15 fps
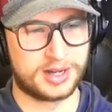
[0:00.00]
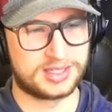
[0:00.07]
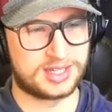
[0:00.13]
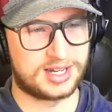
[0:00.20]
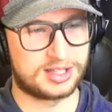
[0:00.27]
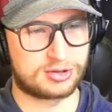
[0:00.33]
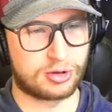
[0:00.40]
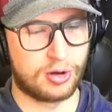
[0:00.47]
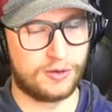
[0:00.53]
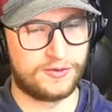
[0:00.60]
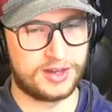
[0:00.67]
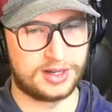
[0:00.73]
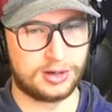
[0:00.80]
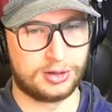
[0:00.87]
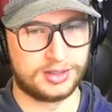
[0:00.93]
President's
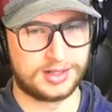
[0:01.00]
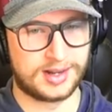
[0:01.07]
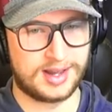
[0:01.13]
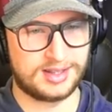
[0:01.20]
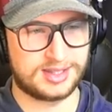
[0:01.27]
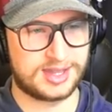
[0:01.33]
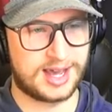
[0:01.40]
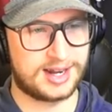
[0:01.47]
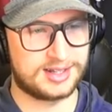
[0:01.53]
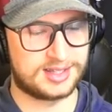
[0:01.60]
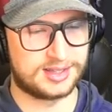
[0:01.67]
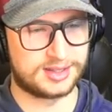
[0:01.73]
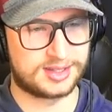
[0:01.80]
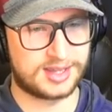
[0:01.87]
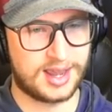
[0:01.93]
Trophy, Golden Knights. That
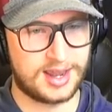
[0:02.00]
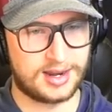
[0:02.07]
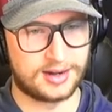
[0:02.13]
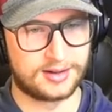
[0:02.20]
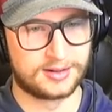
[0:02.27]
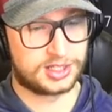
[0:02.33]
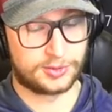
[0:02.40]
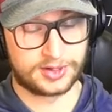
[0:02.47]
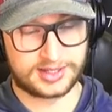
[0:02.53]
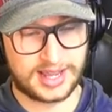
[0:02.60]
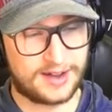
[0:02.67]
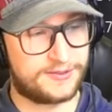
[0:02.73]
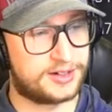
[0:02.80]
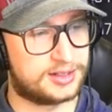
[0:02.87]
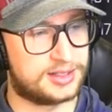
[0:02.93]
is insane. So we're
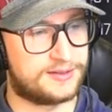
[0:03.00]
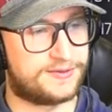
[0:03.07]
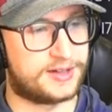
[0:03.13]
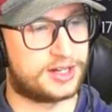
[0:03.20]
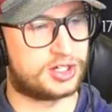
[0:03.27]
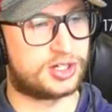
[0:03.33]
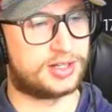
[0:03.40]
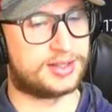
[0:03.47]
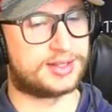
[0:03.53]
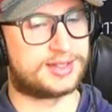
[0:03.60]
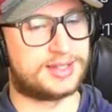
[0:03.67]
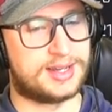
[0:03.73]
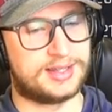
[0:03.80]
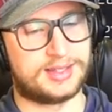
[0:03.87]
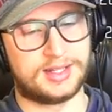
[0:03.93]
definitely finishing the
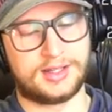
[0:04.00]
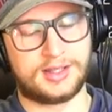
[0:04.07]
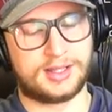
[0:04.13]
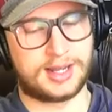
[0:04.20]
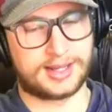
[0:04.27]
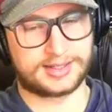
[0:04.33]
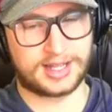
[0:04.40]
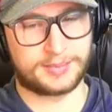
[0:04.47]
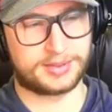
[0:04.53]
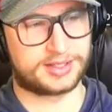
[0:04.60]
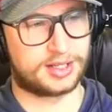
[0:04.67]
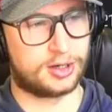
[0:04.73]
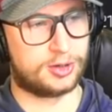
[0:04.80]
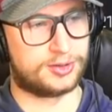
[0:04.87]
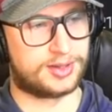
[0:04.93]
season in the next
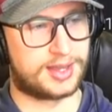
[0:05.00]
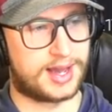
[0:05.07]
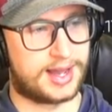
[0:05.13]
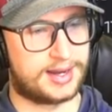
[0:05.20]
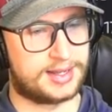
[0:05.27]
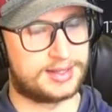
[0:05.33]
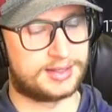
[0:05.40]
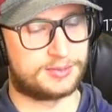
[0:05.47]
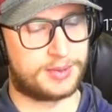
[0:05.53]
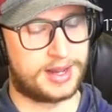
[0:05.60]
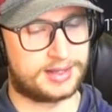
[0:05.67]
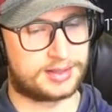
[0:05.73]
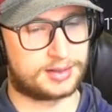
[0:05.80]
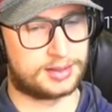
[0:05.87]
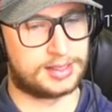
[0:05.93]
episode. That is
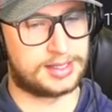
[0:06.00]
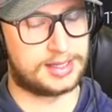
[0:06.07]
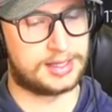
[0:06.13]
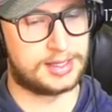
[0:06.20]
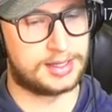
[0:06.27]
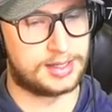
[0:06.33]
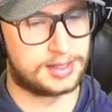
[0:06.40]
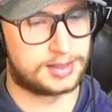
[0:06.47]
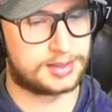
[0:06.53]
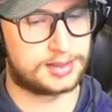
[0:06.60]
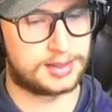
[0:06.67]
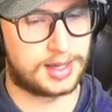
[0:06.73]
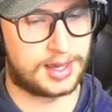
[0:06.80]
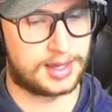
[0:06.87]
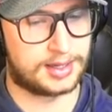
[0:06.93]
basically
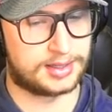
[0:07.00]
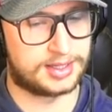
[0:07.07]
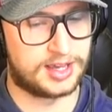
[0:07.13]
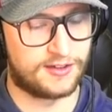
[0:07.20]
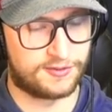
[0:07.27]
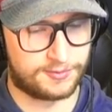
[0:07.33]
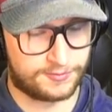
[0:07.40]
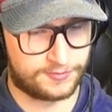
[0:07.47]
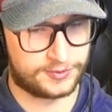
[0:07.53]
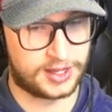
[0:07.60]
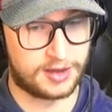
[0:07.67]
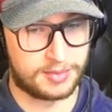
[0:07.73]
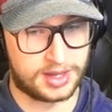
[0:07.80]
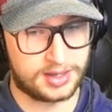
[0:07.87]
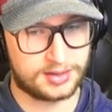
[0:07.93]
a
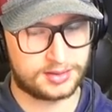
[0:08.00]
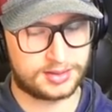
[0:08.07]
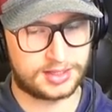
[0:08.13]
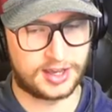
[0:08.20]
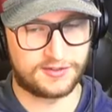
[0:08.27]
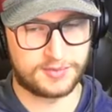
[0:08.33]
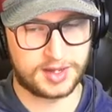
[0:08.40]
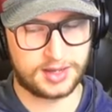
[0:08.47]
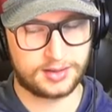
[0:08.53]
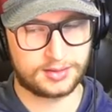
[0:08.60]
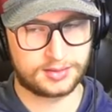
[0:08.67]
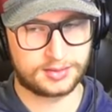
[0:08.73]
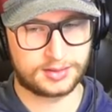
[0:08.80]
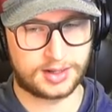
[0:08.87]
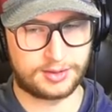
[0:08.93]
gimme.
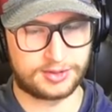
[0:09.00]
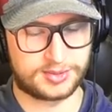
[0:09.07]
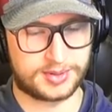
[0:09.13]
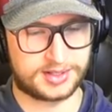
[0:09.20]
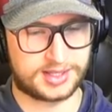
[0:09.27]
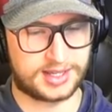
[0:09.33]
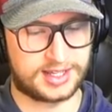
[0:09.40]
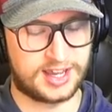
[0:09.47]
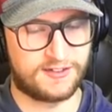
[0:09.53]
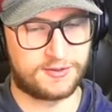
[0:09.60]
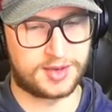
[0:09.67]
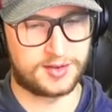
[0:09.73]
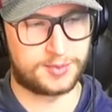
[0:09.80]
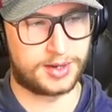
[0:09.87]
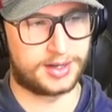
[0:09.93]
I was about to say
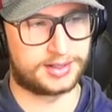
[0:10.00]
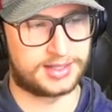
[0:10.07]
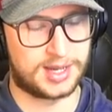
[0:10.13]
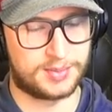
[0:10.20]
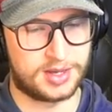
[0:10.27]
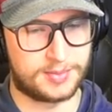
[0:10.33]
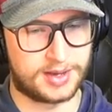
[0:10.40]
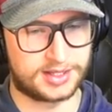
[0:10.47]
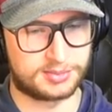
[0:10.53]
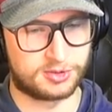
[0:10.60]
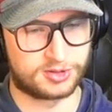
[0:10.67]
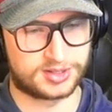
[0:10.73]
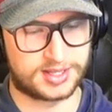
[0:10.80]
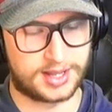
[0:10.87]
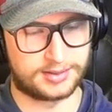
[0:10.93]
give me, but gimme makes
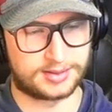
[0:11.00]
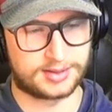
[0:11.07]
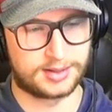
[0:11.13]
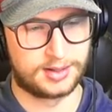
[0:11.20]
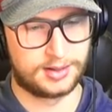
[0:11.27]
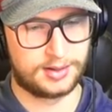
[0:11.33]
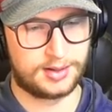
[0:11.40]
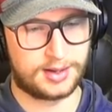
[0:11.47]
more sense.